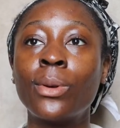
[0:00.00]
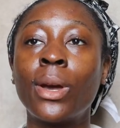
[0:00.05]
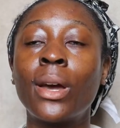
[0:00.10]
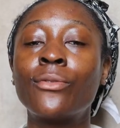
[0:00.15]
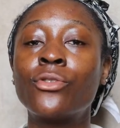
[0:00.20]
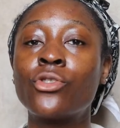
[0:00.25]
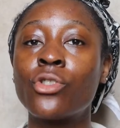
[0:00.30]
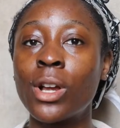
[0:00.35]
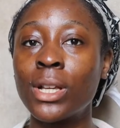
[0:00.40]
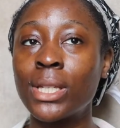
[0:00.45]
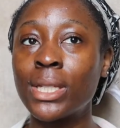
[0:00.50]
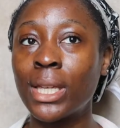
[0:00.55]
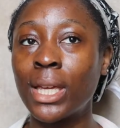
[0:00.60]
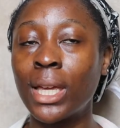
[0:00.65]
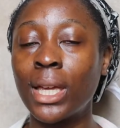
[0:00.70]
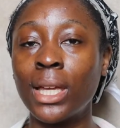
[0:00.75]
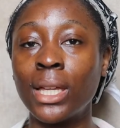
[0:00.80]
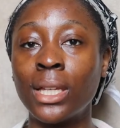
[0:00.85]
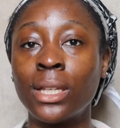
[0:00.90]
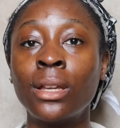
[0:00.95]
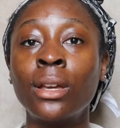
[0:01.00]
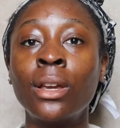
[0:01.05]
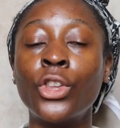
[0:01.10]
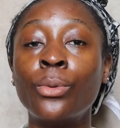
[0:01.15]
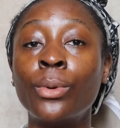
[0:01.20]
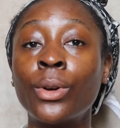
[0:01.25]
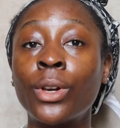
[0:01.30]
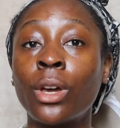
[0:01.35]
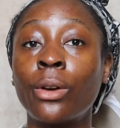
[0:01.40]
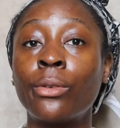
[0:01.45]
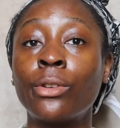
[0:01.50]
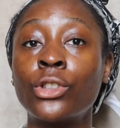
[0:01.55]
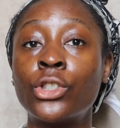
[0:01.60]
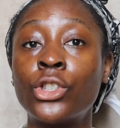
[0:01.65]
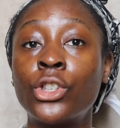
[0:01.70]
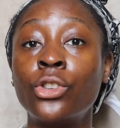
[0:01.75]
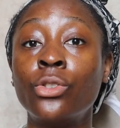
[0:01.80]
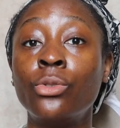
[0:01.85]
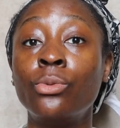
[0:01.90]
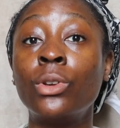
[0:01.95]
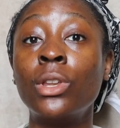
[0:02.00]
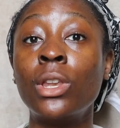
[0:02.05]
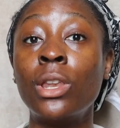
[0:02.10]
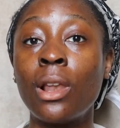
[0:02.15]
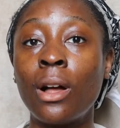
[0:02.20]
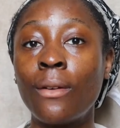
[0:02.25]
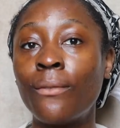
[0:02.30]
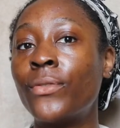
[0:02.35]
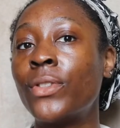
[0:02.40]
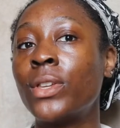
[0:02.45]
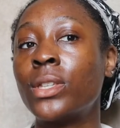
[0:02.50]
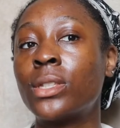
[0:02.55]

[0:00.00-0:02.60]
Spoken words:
you have dry skin, you are going to love